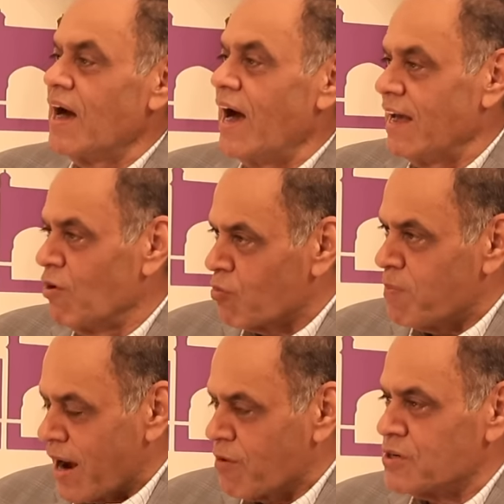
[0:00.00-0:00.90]
I look
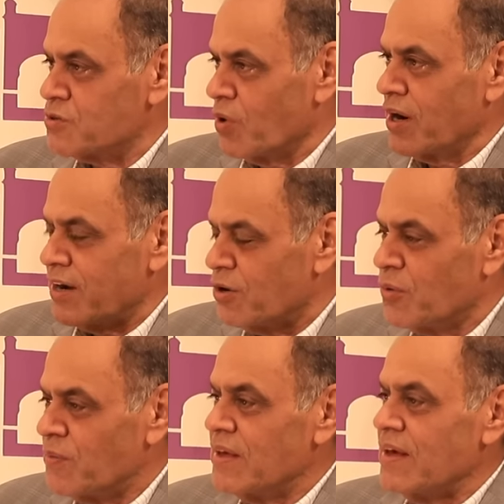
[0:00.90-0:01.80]
backwards. What did I
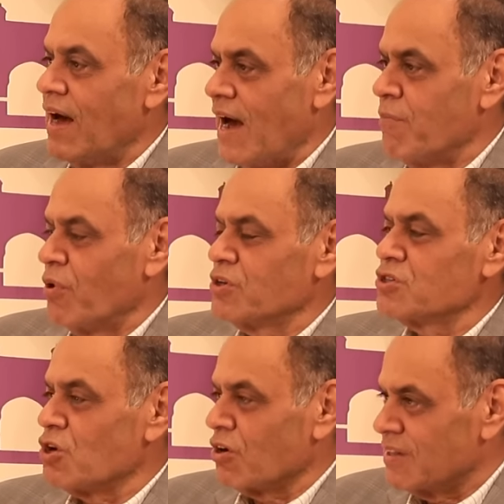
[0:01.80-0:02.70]
do? I bought the
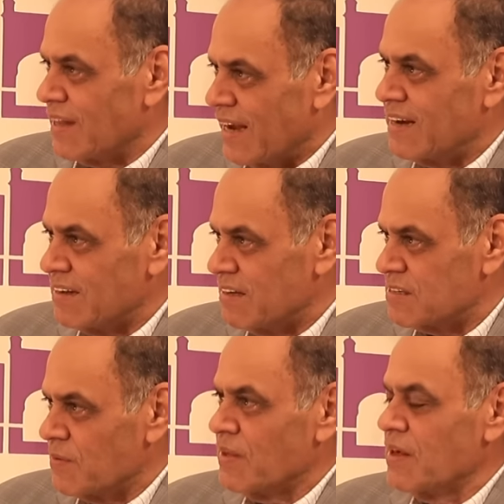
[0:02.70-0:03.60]
stock in the 80s.